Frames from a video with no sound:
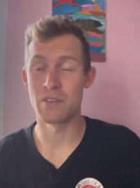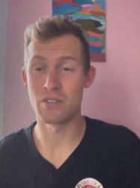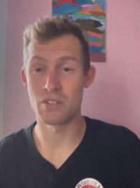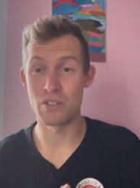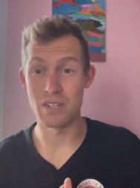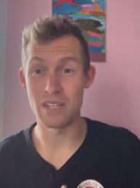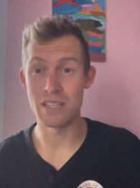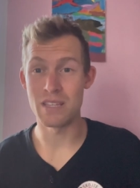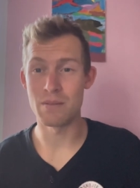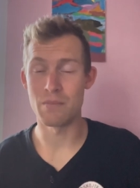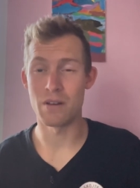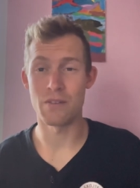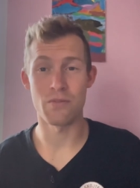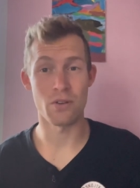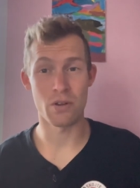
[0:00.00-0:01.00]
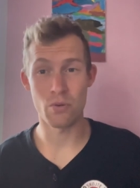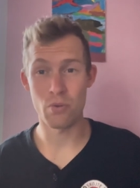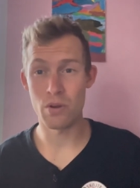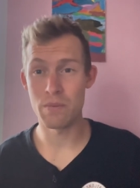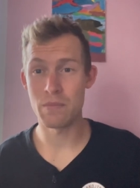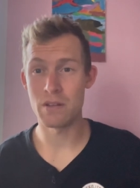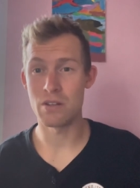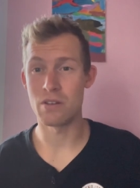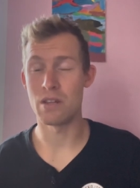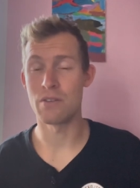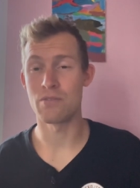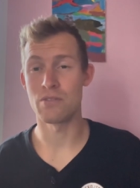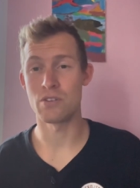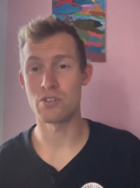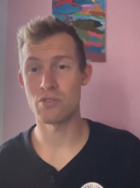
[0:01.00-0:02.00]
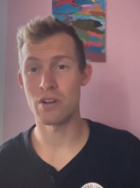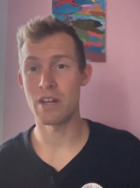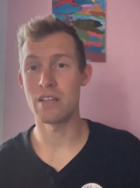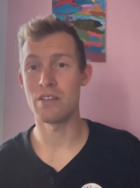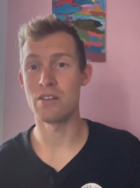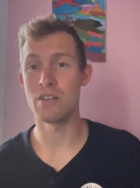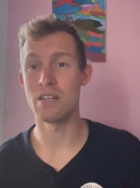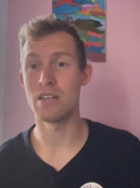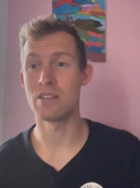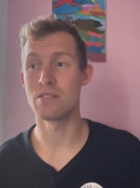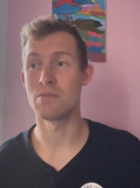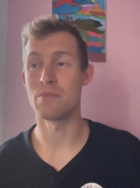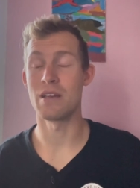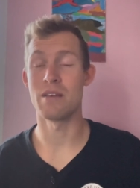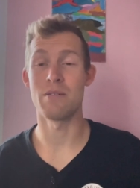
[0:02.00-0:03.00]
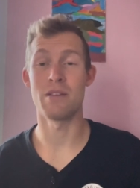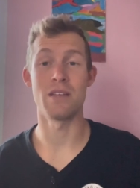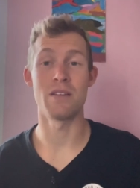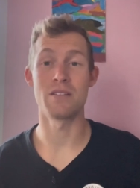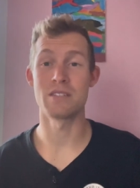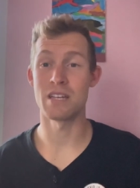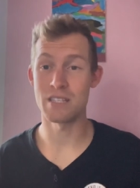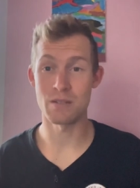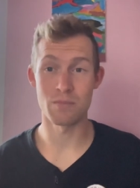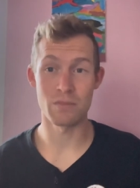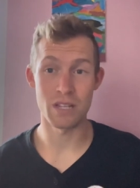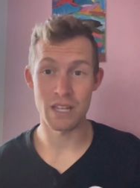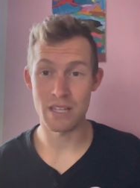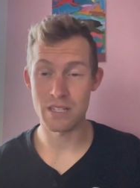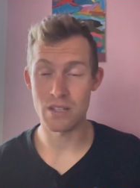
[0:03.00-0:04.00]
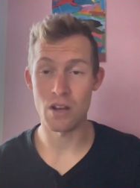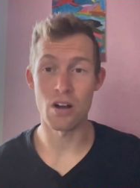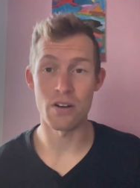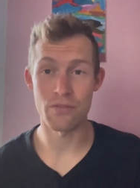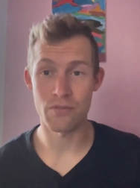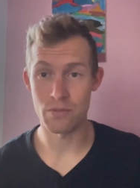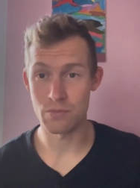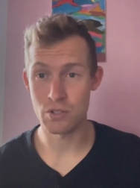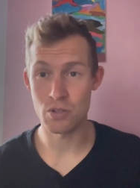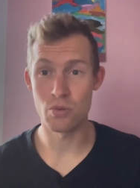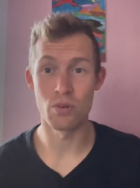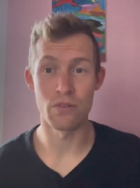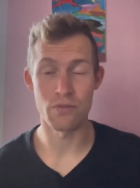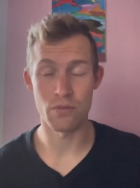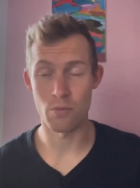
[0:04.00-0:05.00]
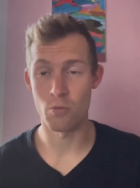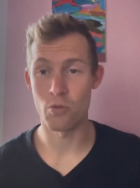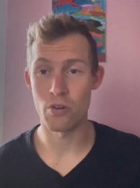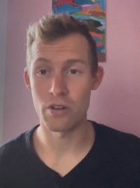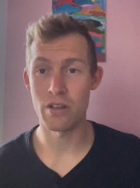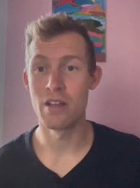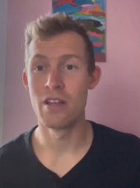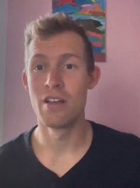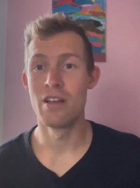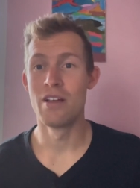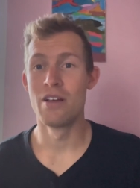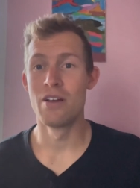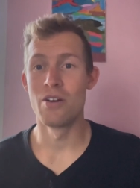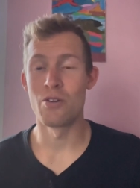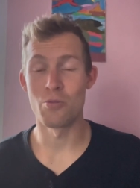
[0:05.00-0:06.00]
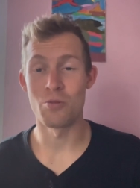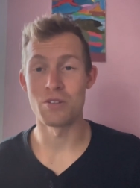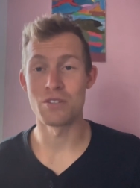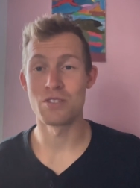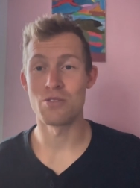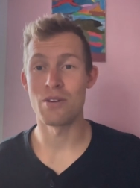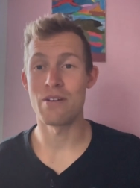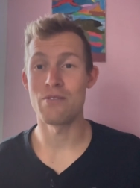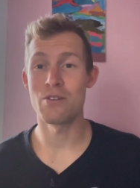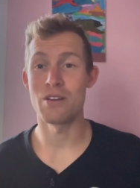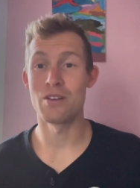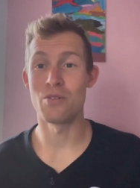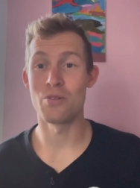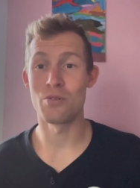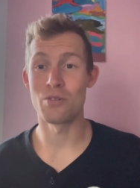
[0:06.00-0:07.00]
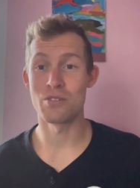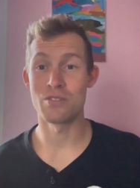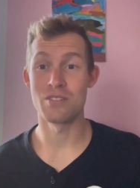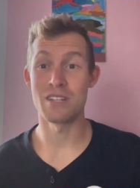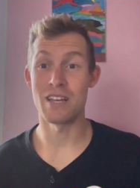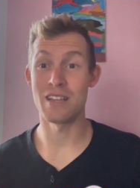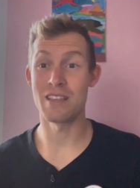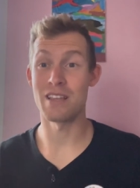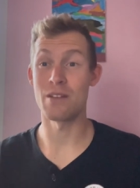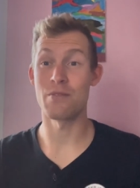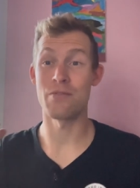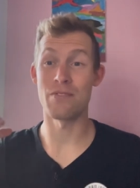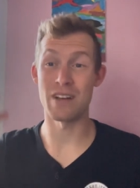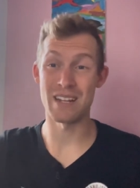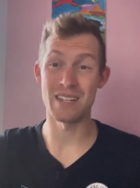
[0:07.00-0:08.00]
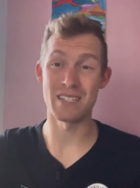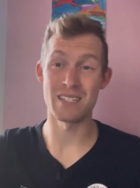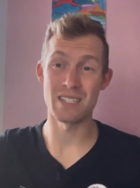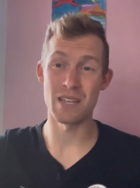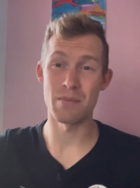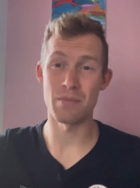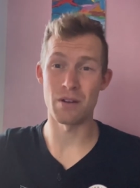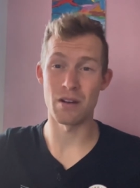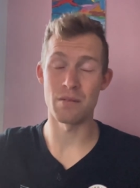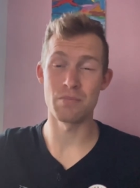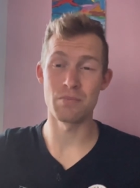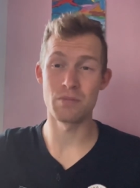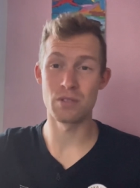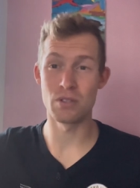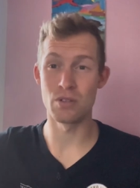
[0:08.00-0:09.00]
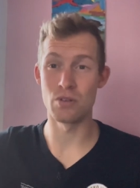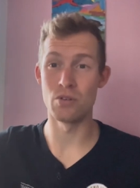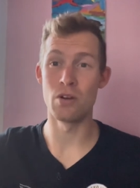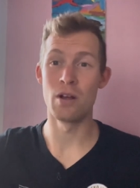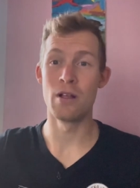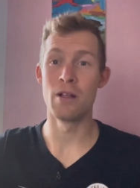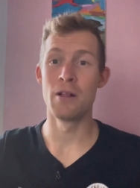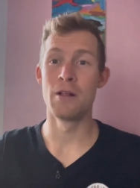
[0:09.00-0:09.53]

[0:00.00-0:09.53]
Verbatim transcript: because you need the money for equipment you need it for training you need it to maybe take some days off from school from work or whatsoever in order to take that final step up to